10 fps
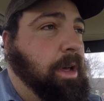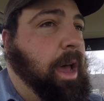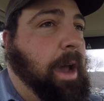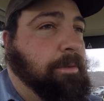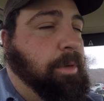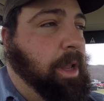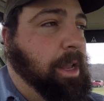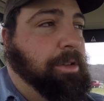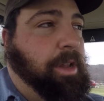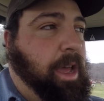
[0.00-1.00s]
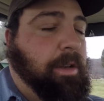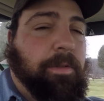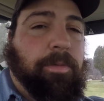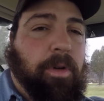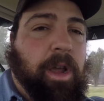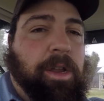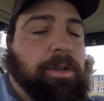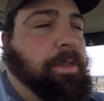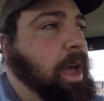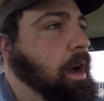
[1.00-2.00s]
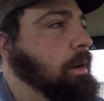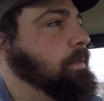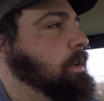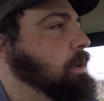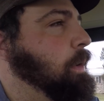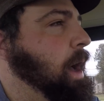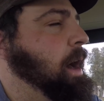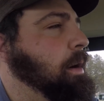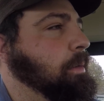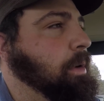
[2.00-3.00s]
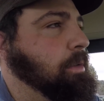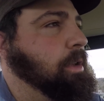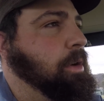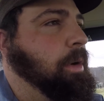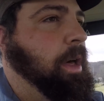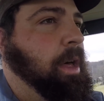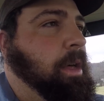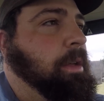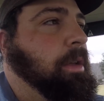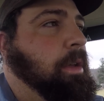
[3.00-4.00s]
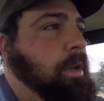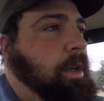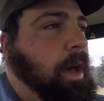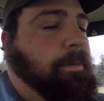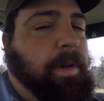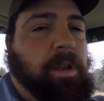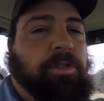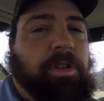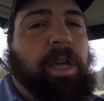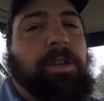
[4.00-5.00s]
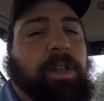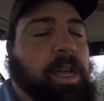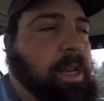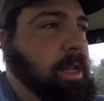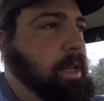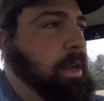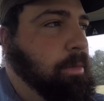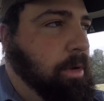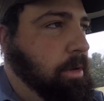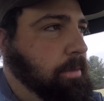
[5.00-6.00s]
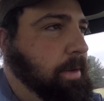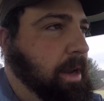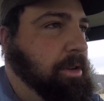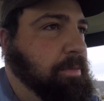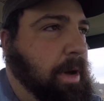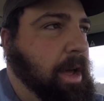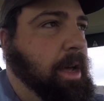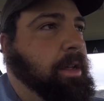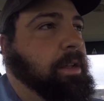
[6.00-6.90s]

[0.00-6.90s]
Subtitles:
after we let it set and freeze and thaw for a little while, we'll do a finished disking, and then we'll finish by